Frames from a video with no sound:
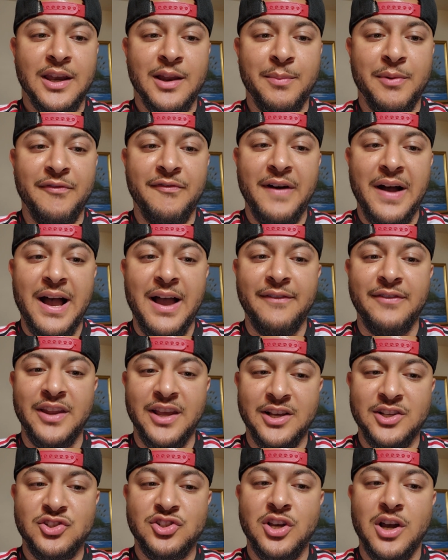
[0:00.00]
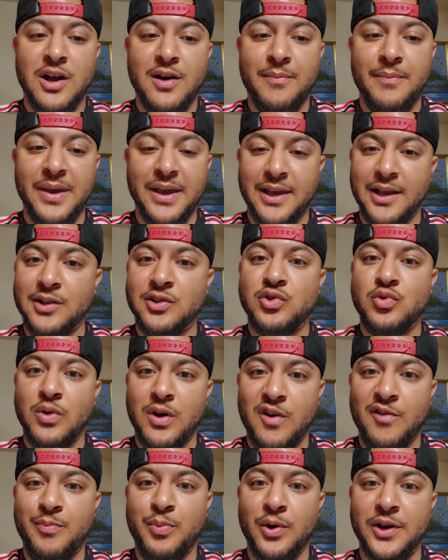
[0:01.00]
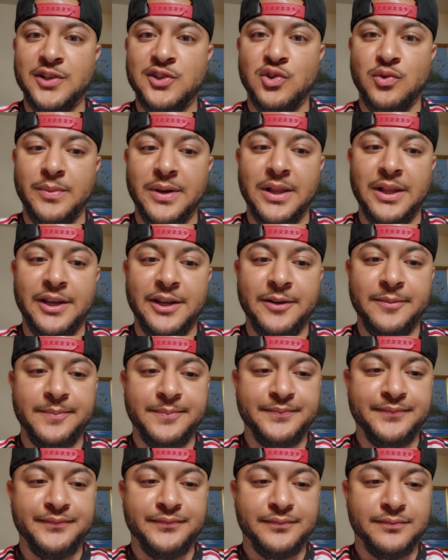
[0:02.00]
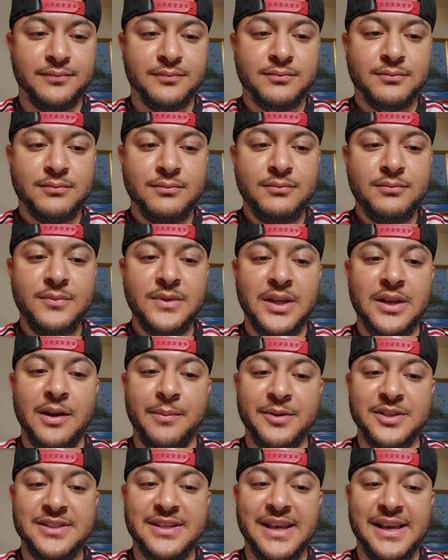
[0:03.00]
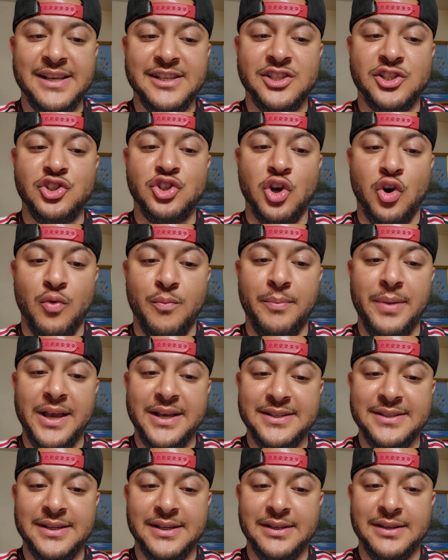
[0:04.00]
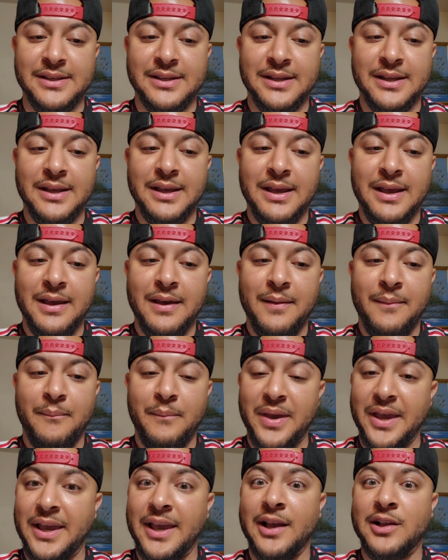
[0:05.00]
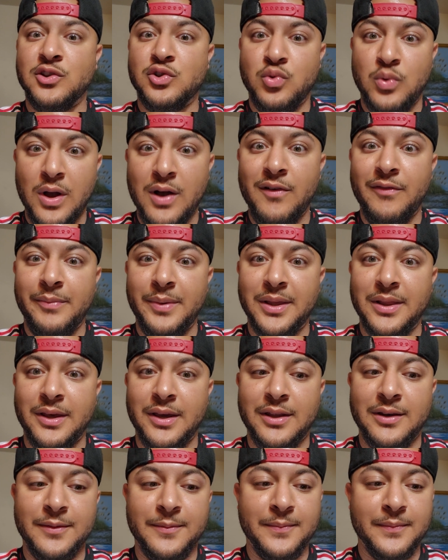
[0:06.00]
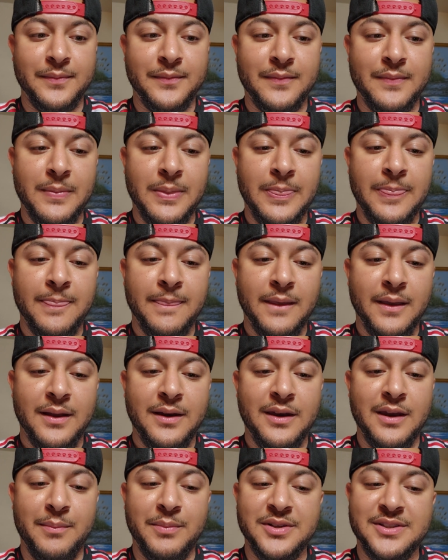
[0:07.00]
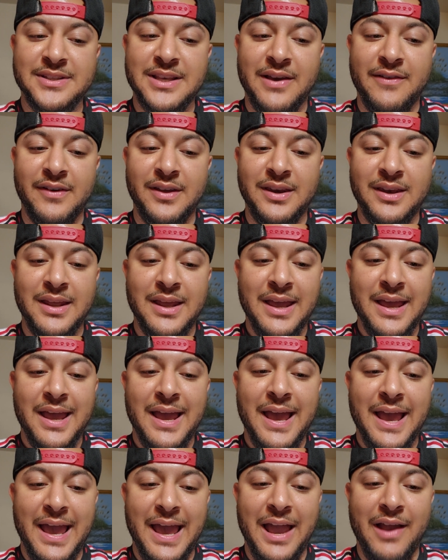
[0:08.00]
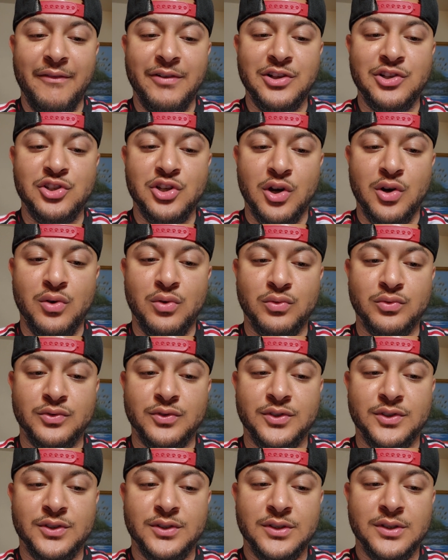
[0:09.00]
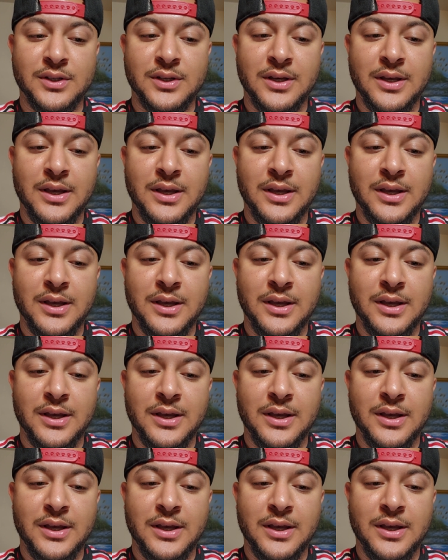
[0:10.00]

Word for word: Number five, Nick Chubb making 12.2 million. Number six, Joe Mixon making 12 million. Number seven, Aaron Jones